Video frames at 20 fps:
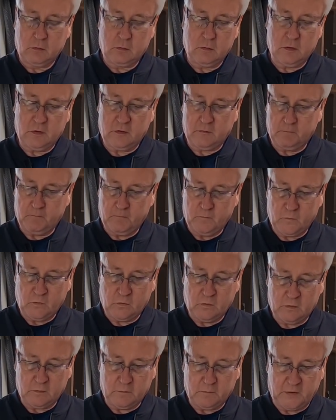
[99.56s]
Quite
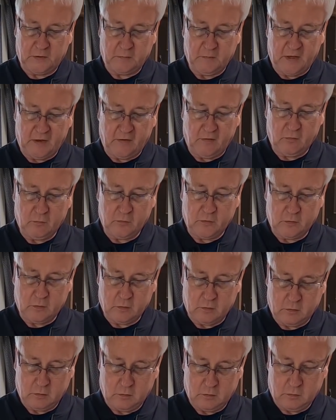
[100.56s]
a big manual, but I
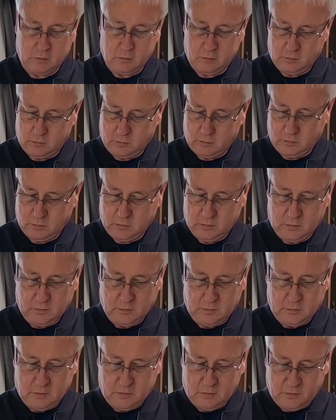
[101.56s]

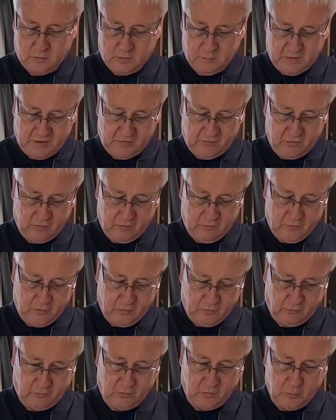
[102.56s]
imagine the
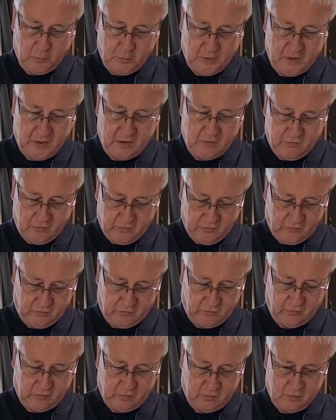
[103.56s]
first few
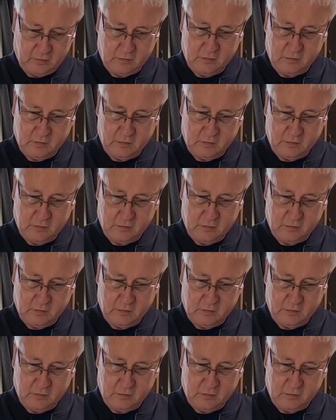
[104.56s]
pages.